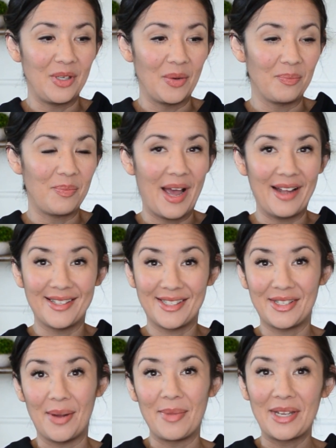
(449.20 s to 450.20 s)
bad
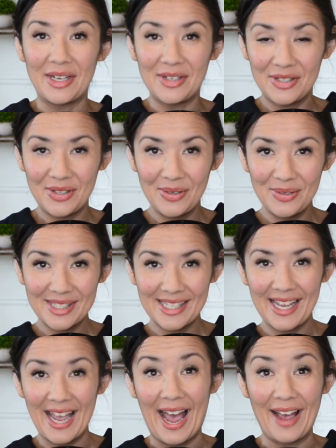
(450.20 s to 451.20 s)
stomach issues
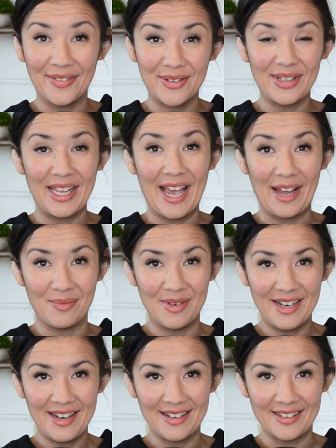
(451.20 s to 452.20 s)
after they had
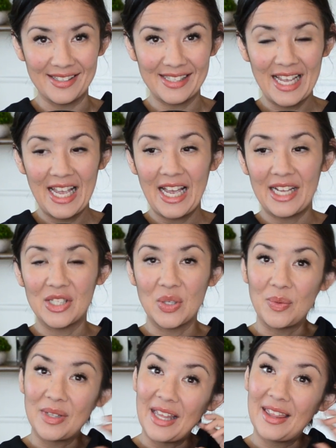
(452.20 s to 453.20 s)
bananas. And so
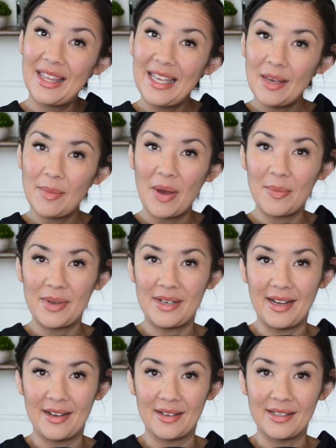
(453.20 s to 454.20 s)
when they think about
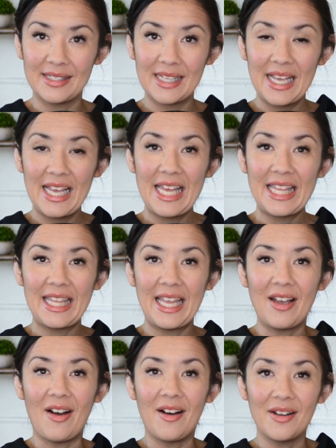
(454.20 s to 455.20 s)
bananas, they
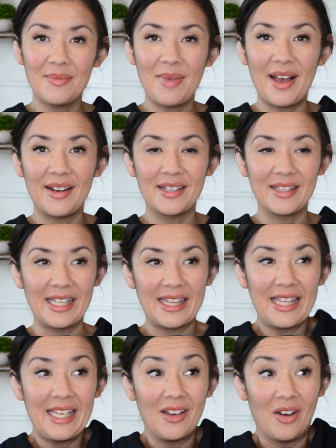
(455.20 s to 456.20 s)
automatically
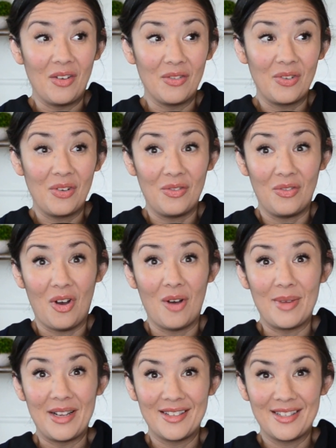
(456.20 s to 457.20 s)
think of
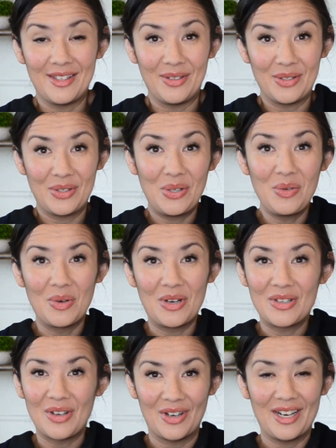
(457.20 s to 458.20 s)
vomit. Those 2 words
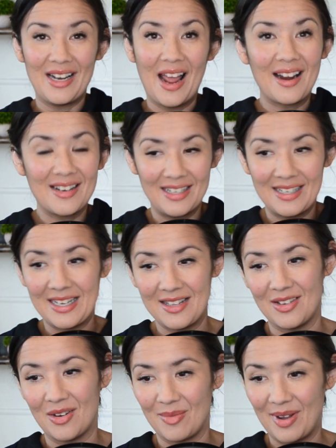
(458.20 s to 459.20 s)
are connected in
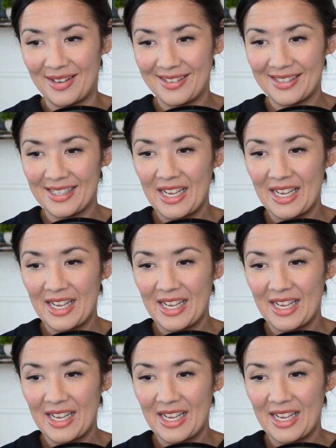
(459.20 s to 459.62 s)
their mind.